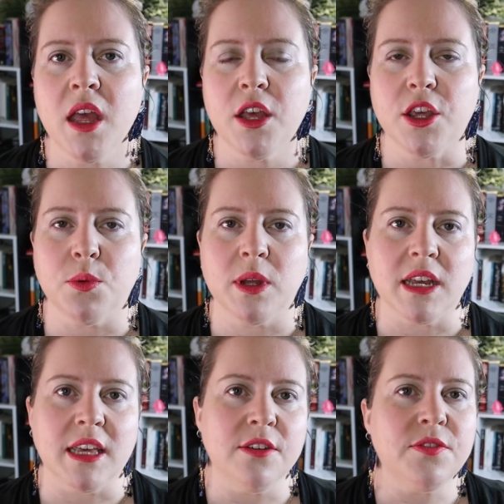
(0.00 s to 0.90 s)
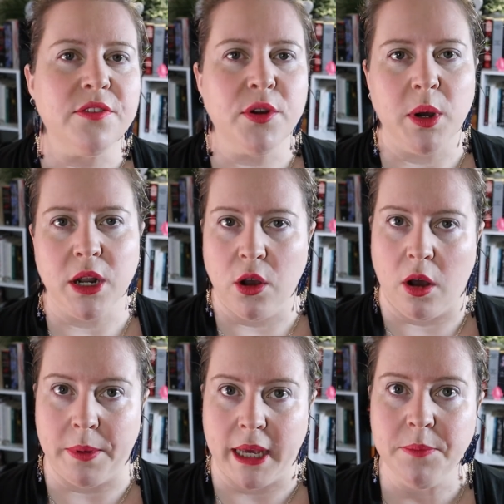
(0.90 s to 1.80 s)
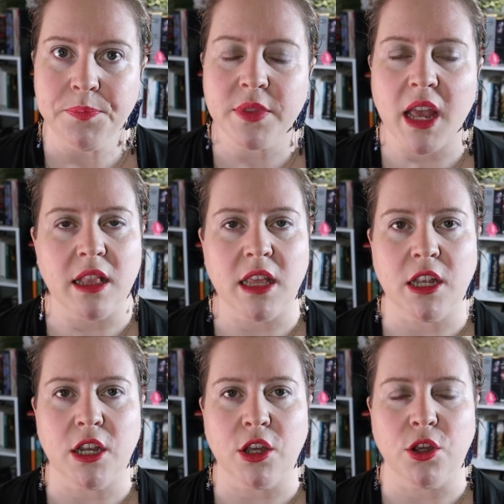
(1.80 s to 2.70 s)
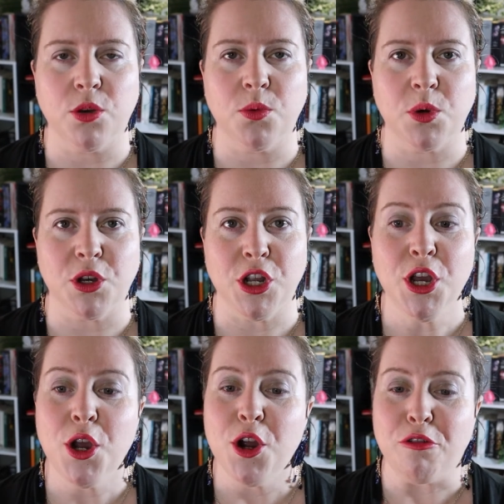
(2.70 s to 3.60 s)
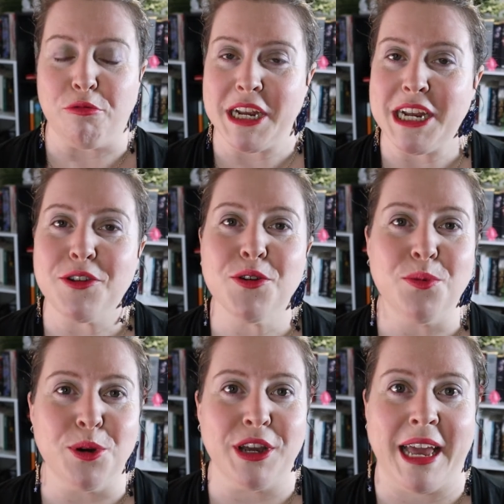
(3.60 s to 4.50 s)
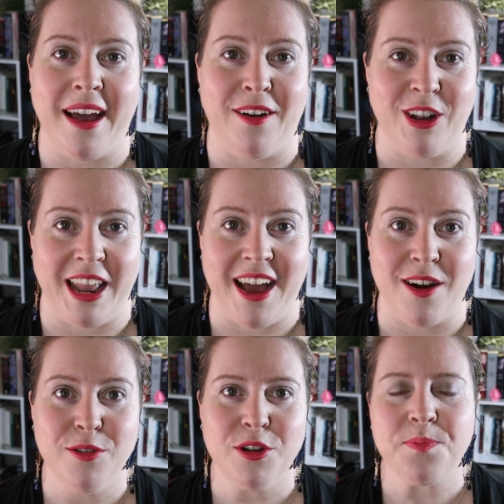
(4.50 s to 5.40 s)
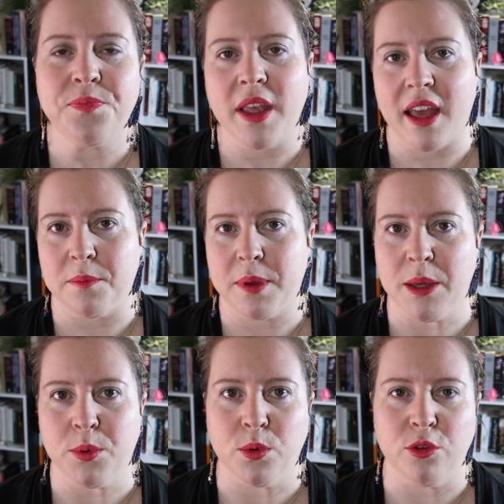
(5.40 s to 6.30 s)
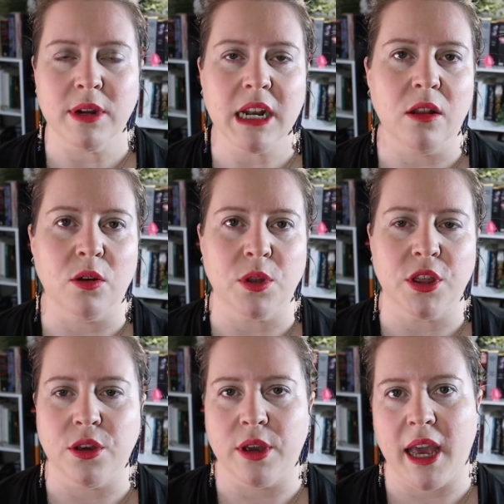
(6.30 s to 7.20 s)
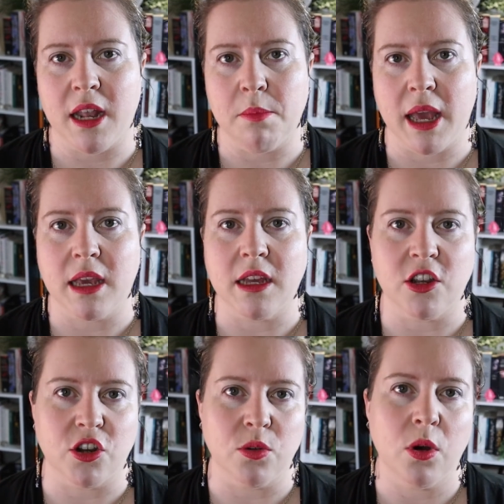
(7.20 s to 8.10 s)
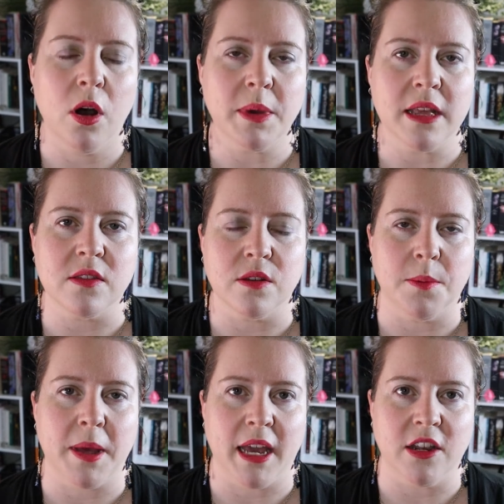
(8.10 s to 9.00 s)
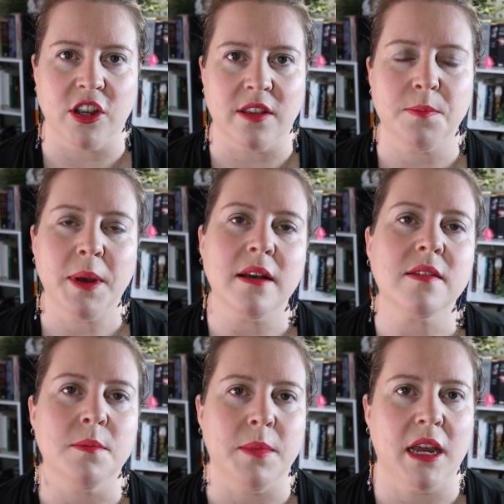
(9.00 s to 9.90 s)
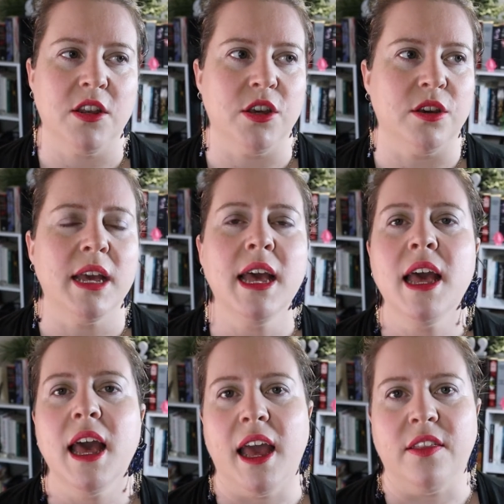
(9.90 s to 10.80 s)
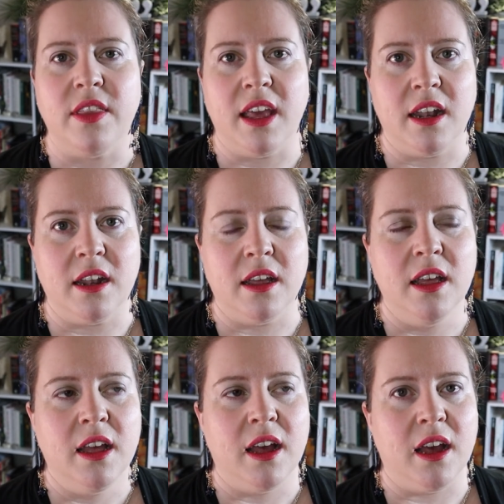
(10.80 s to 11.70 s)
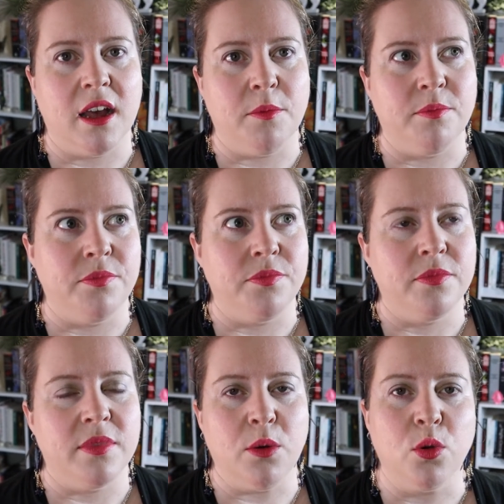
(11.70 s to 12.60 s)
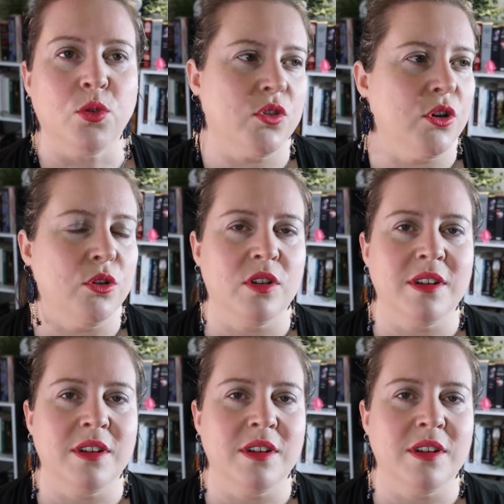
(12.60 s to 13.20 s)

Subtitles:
You would give everyone a copy, and then you would read your work out loud, and people would read along with you and make additional comments on the pages, pass them back to you, and then they would also